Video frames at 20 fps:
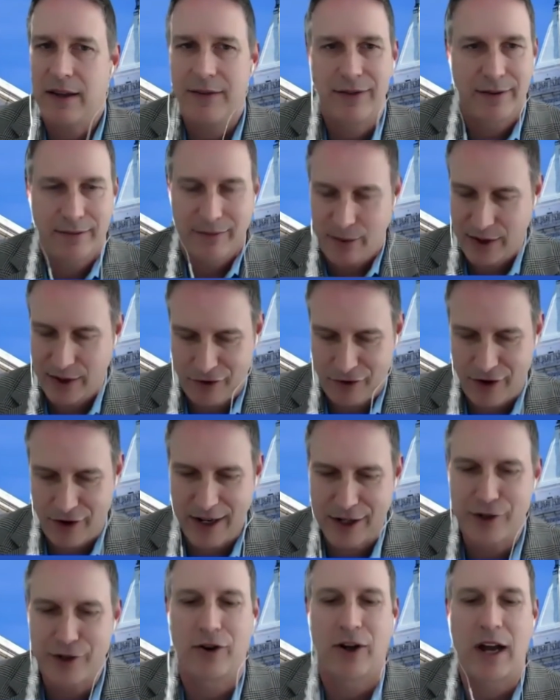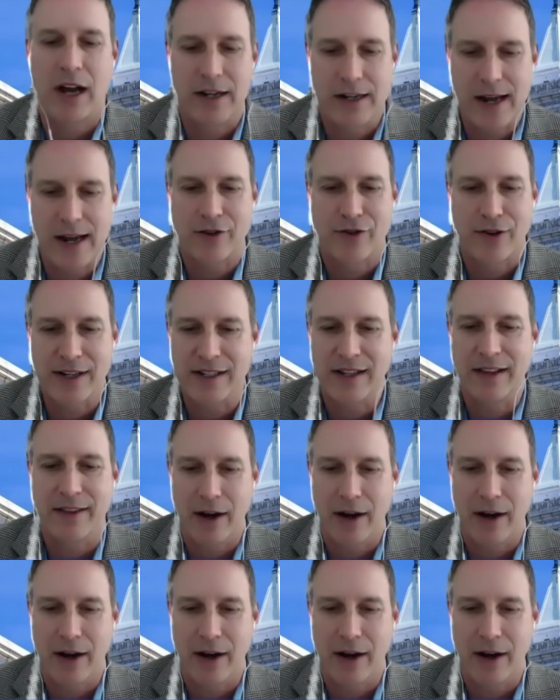even with traditional contact tracing,